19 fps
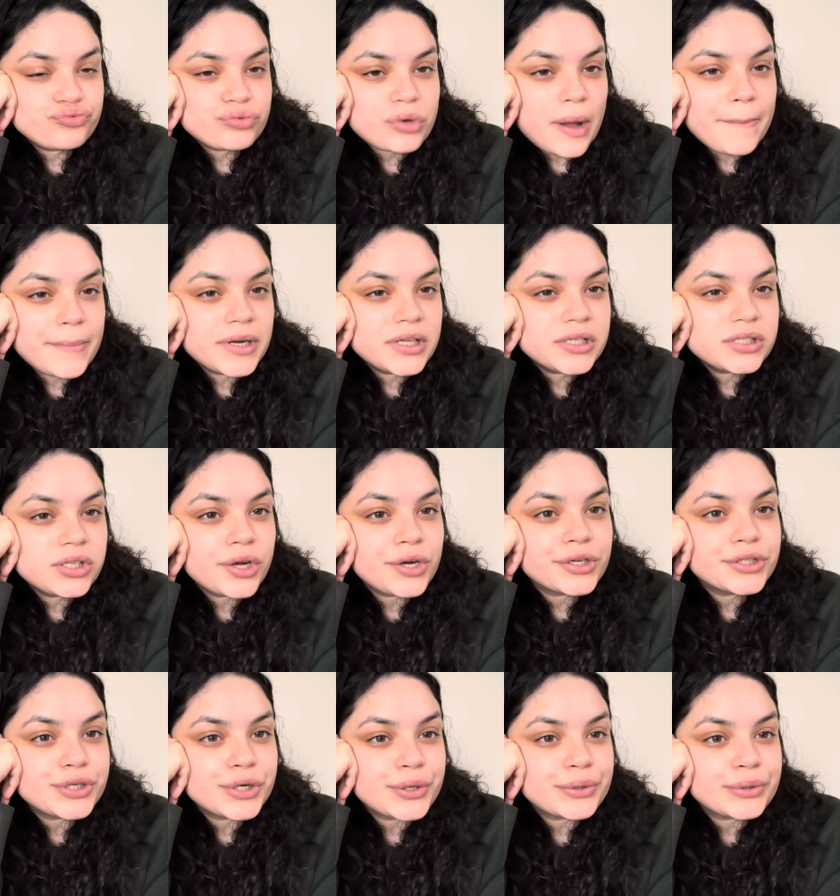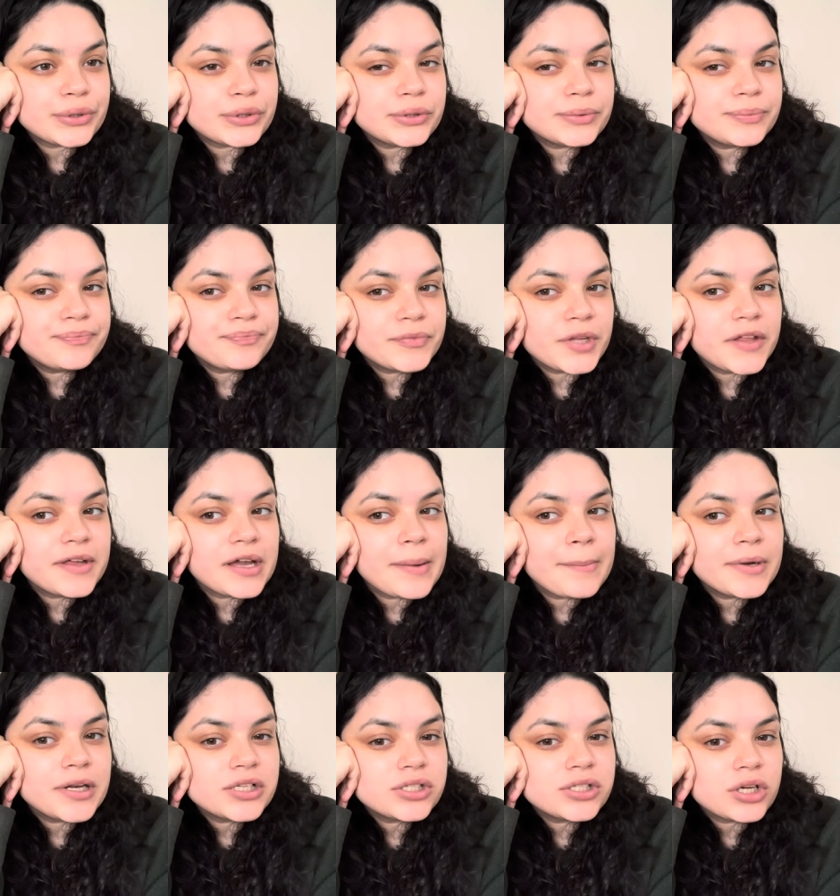I'm gonna start a turtle. I think I'm
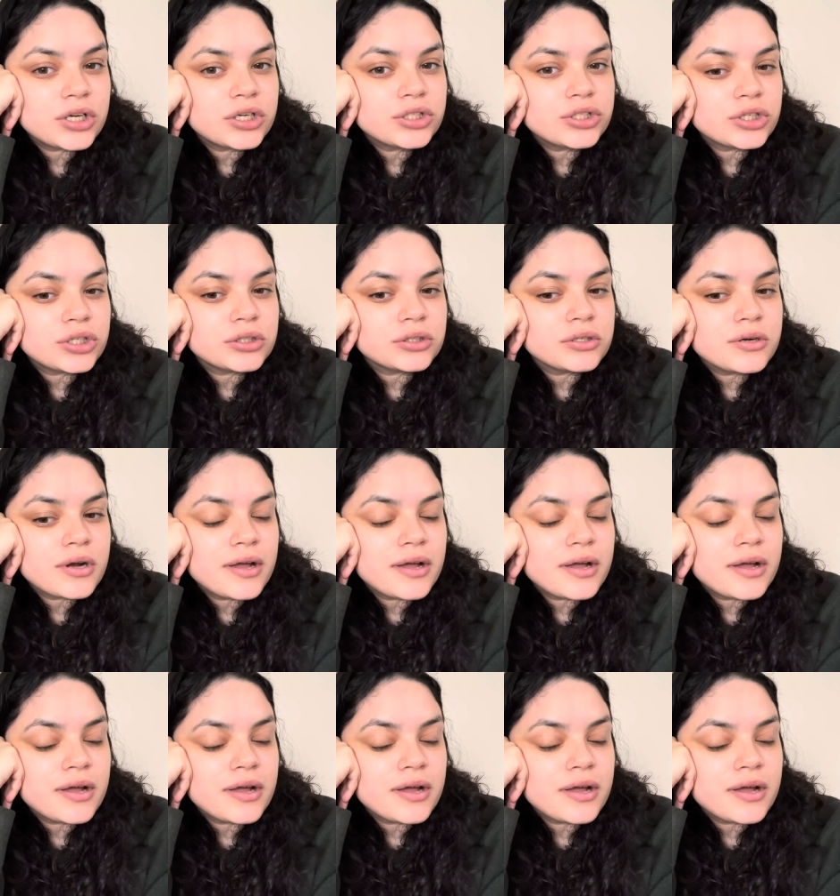gonna start a turtle